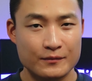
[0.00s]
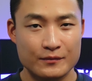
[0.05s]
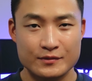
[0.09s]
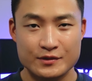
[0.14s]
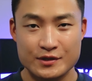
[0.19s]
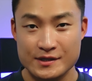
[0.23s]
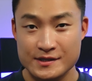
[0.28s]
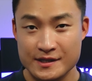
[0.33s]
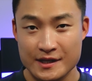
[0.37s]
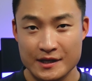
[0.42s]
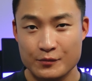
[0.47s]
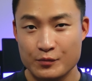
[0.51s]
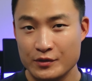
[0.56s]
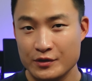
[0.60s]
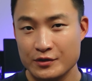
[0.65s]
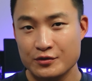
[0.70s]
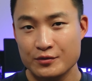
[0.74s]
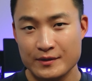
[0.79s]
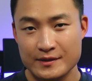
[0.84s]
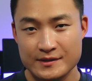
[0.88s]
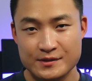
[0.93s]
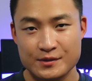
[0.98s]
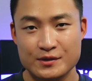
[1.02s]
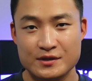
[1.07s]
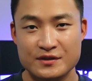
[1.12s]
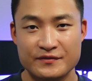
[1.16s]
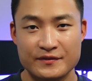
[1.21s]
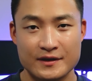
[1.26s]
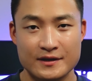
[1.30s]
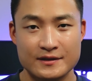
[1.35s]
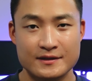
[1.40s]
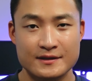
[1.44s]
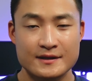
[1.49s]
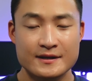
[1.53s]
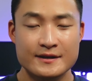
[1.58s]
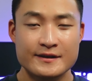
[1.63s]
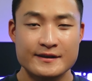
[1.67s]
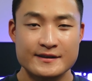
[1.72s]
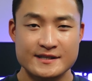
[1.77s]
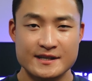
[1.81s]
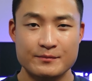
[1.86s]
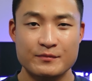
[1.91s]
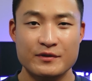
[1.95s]
Just like when you're doing a search fund,
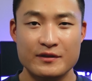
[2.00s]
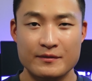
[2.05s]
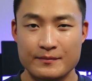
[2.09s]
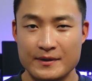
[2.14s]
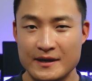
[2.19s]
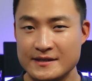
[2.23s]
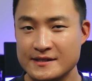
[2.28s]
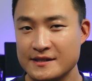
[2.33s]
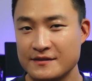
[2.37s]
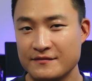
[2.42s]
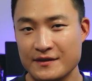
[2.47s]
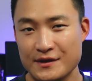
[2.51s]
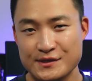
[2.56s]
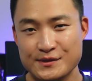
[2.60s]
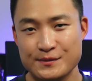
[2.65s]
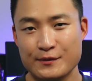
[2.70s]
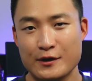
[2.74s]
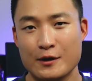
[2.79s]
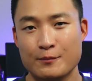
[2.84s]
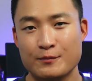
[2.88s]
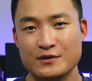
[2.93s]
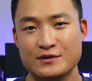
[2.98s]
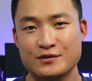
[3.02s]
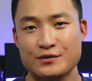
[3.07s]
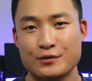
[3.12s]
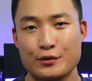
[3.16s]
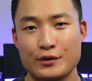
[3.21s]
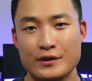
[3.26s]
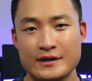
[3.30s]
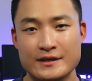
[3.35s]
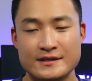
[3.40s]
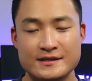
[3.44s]
some of the best investment opportunities